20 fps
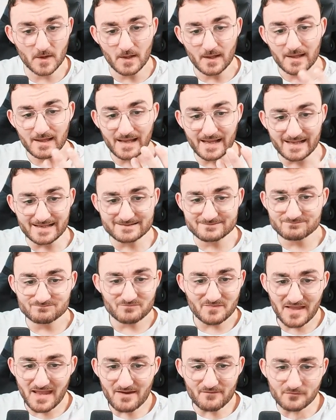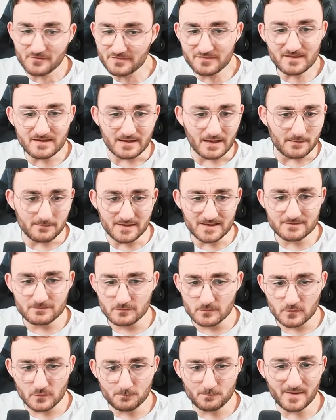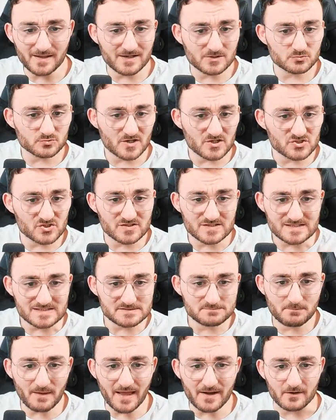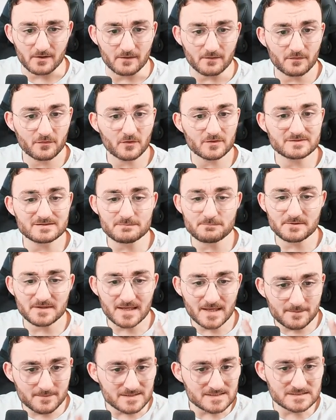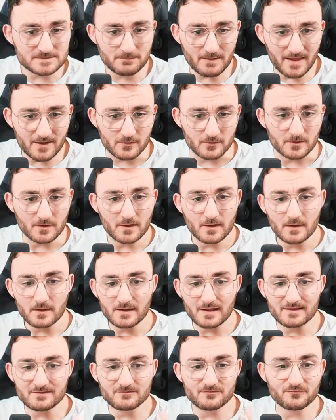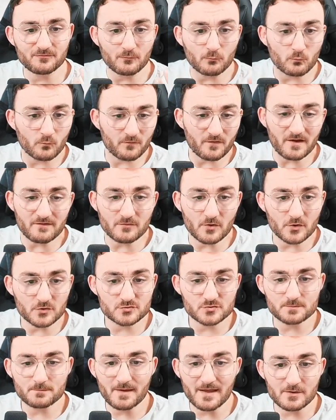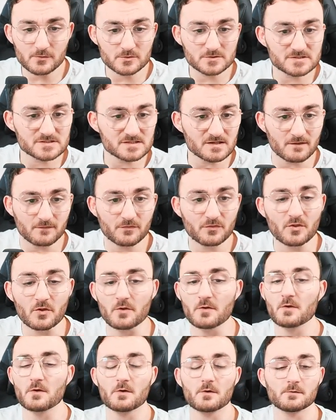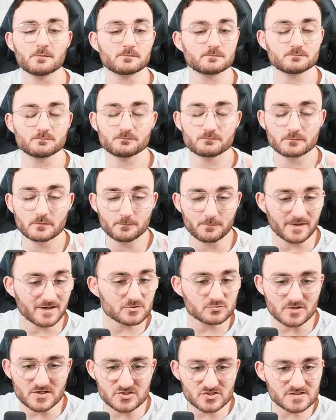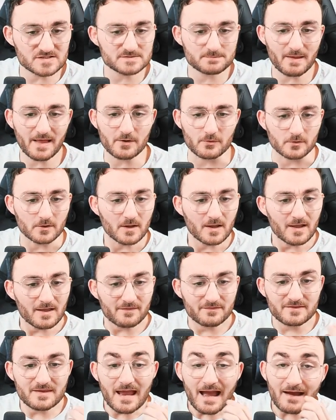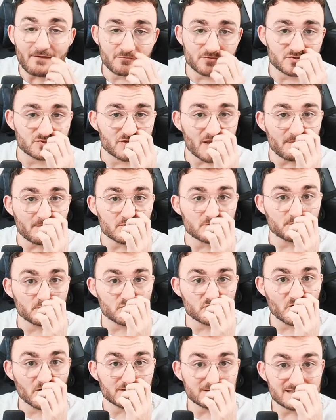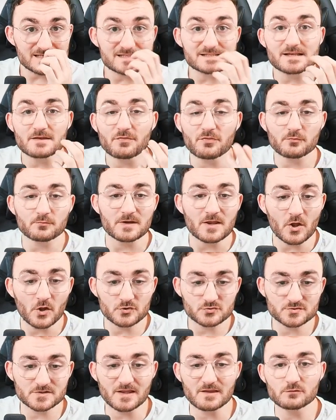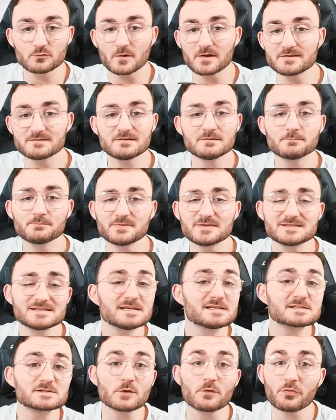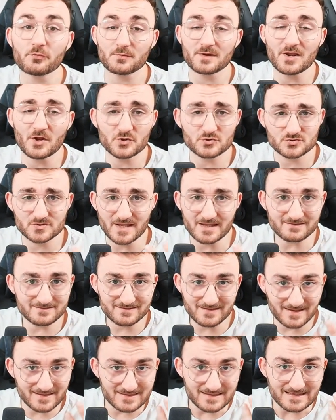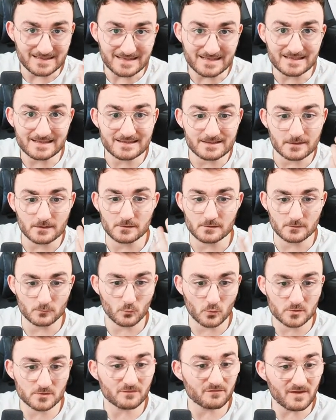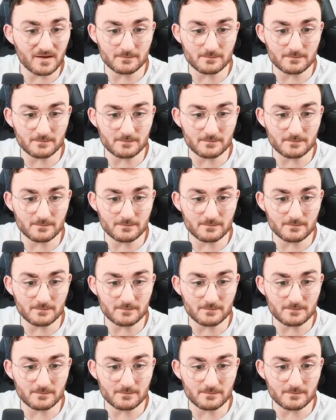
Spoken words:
And everything, I mean, the penetration is better, the DPM is better. At 500 meters, the penetration is better. The average damage per shot is 320 in PC, so 310 in World of Tank